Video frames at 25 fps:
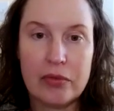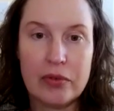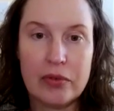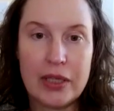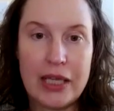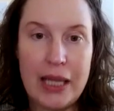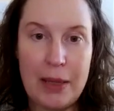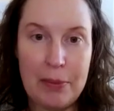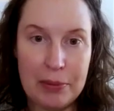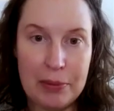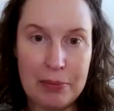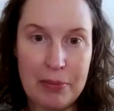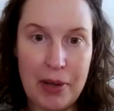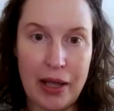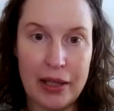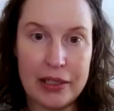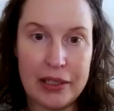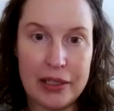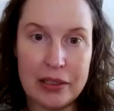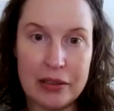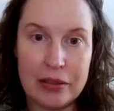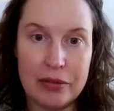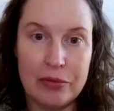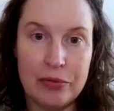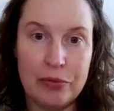keep in
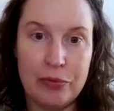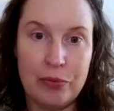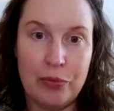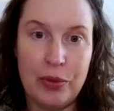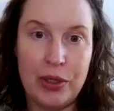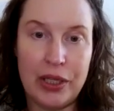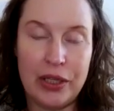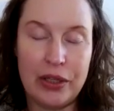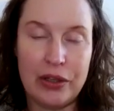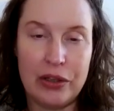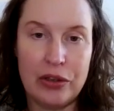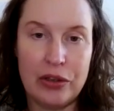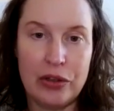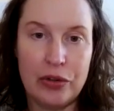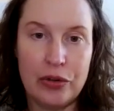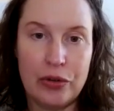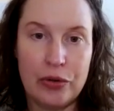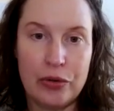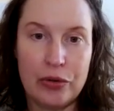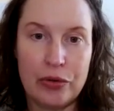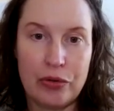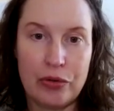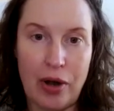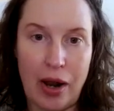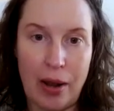mind with
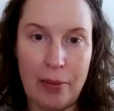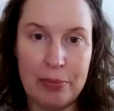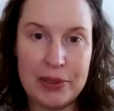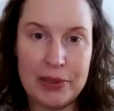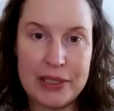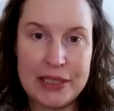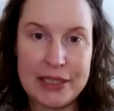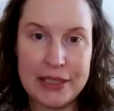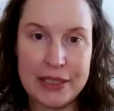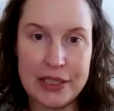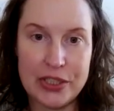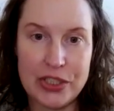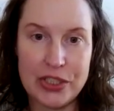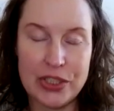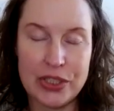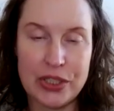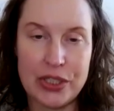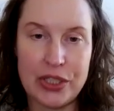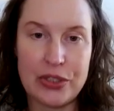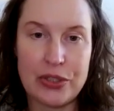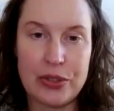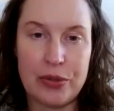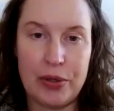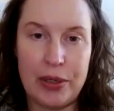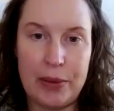crop
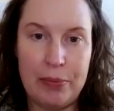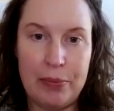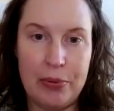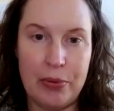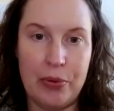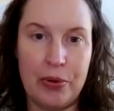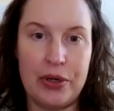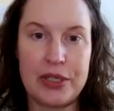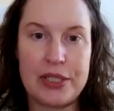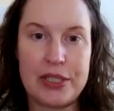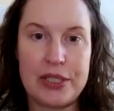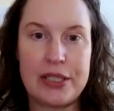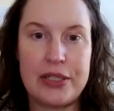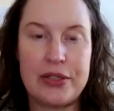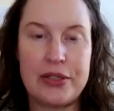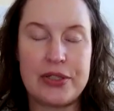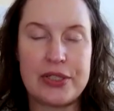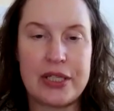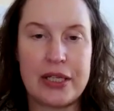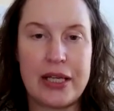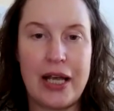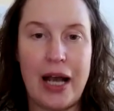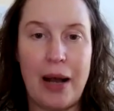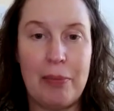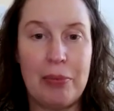intentions reports,
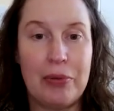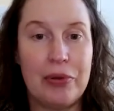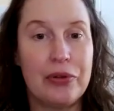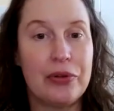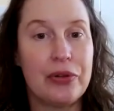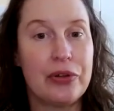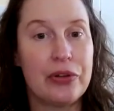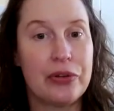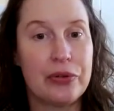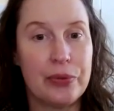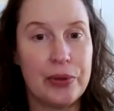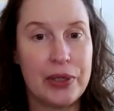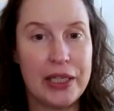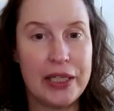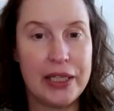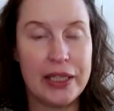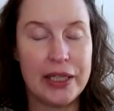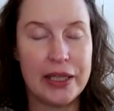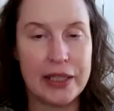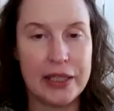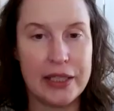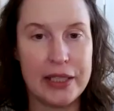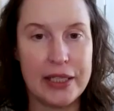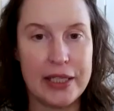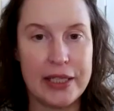there's a couple of 3
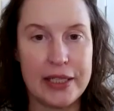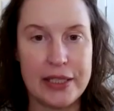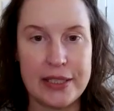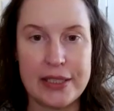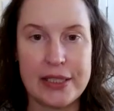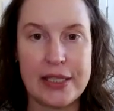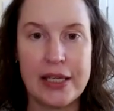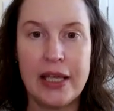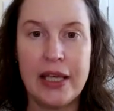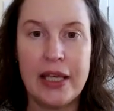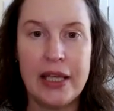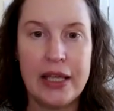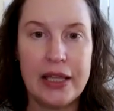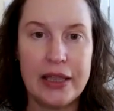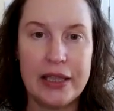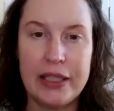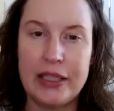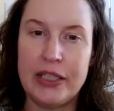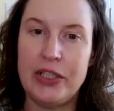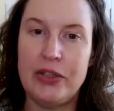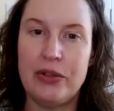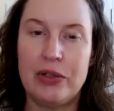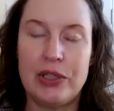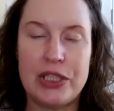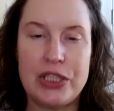things
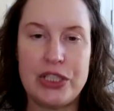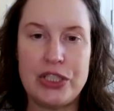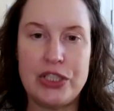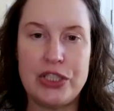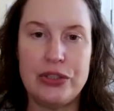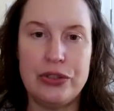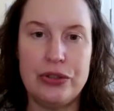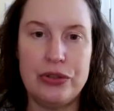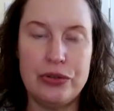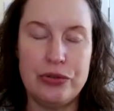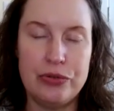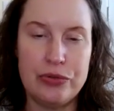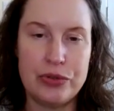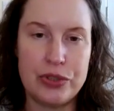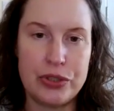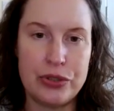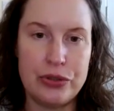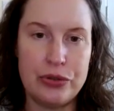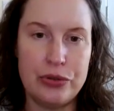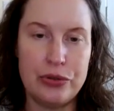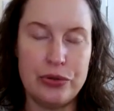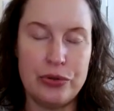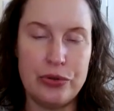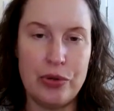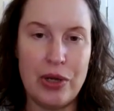that you can do
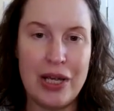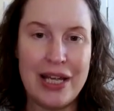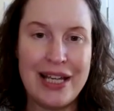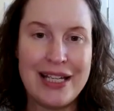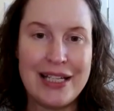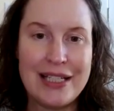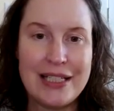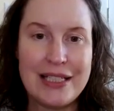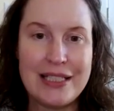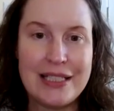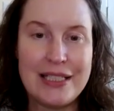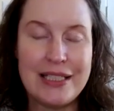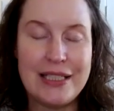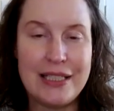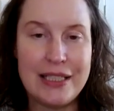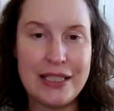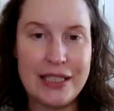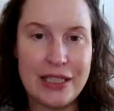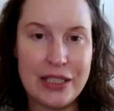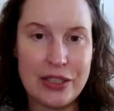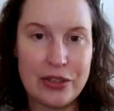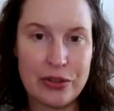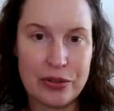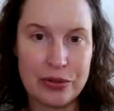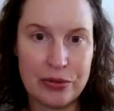to
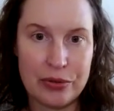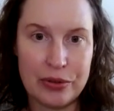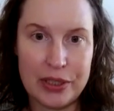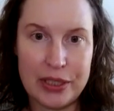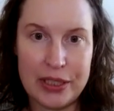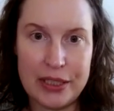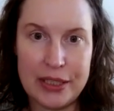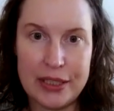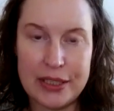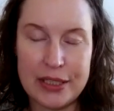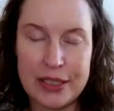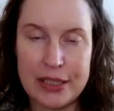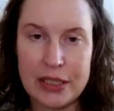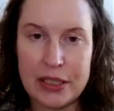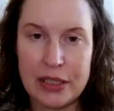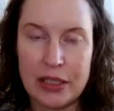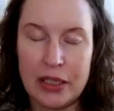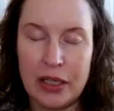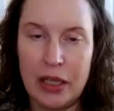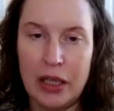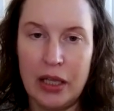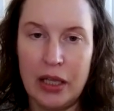decrease